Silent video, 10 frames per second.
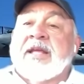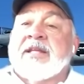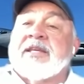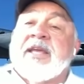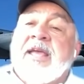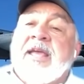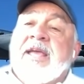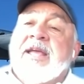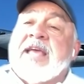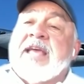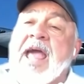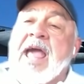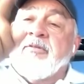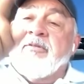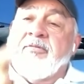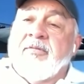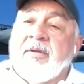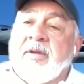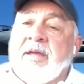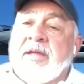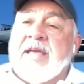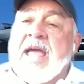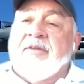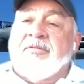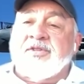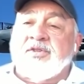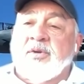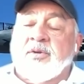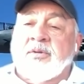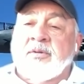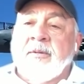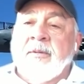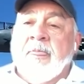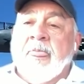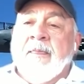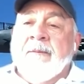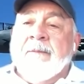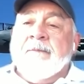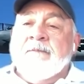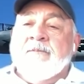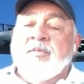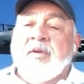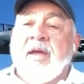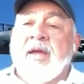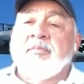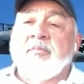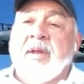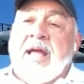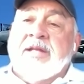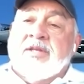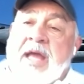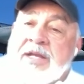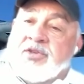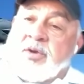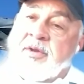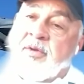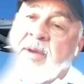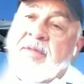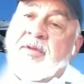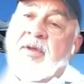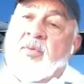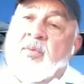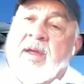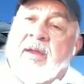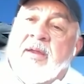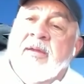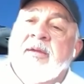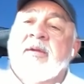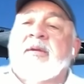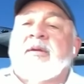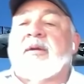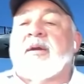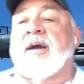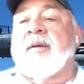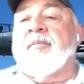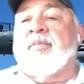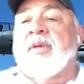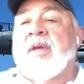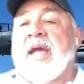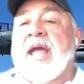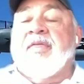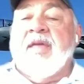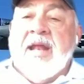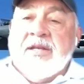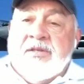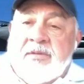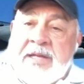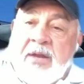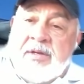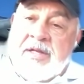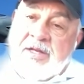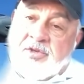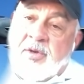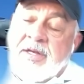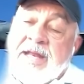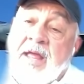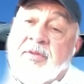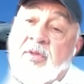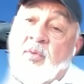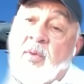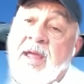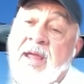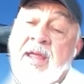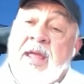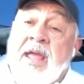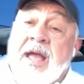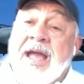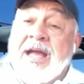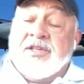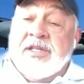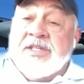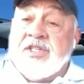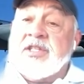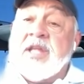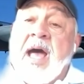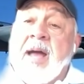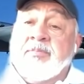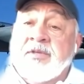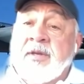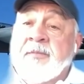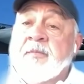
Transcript: it's it's a half it's a half a circle. Okay, but I I turned it around the other way, um, and then I not only did I turn it down the other way, I actually stopped